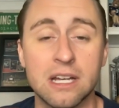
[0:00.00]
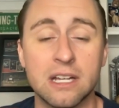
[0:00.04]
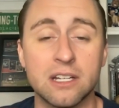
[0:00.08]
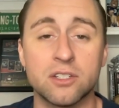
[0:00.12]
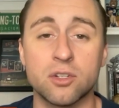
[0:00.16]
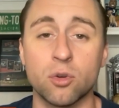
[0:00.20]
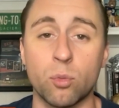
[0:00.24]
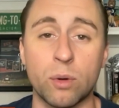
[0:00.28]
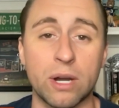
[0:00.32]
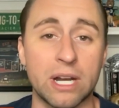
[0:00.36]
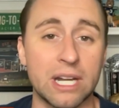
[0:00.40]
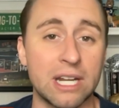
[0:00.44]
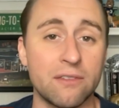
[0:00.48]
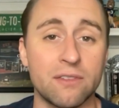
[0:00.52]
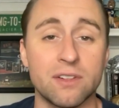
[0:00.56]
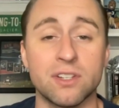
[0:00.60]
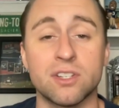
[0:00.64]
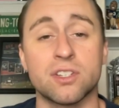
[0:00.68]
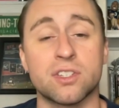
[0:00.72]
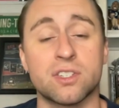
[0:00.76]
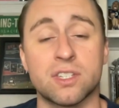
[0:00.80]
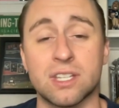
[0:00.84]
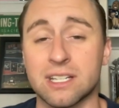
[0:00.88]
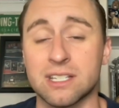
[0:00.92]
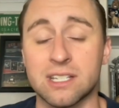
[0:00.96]
to win even
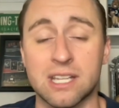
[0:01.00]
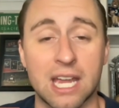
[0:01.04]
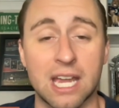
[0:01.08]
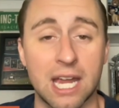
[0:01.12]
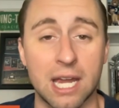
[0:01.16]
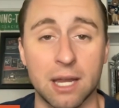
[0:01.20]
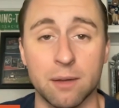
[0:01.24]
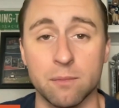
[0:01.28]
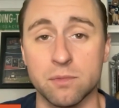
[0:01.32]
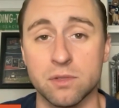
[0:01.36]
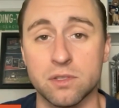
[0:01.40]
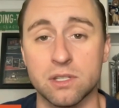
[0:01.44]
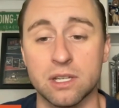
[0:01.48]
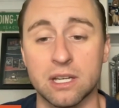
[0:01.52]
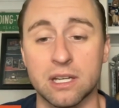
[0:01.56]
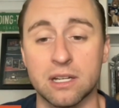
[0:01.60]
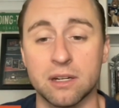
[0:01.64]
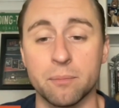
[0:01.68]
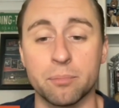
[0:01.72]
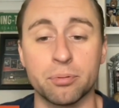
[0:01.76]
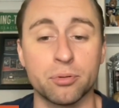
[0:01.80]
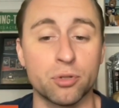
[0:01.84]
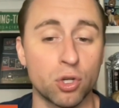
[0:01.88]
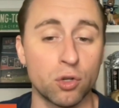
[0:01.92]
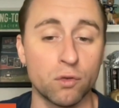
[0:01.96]
just 6 games and
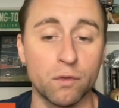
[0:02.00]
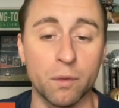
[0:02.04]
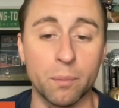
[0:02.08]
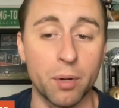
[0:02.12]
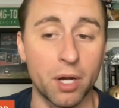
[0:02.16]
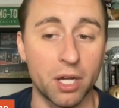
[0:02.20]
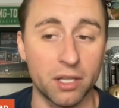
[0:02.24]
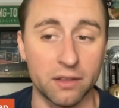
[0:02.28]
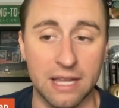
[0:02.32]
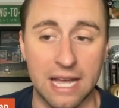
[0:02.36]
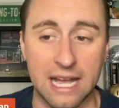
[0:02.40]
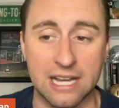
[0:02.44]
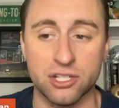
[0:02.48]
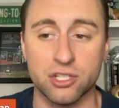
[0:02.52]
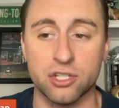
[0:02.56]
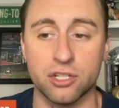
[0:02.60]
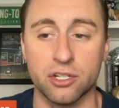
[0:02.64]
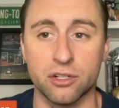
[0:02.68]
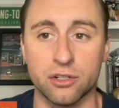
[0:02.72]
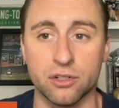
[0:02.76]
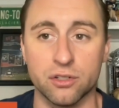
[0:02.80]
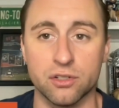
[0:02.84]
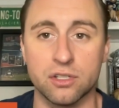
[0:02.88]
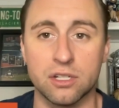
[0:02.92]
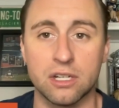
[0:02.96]
improve upon last
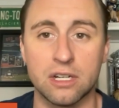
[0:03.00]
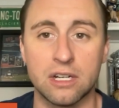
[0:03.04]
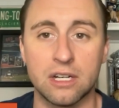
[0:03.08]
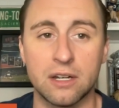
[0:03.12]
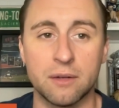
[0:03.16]
year's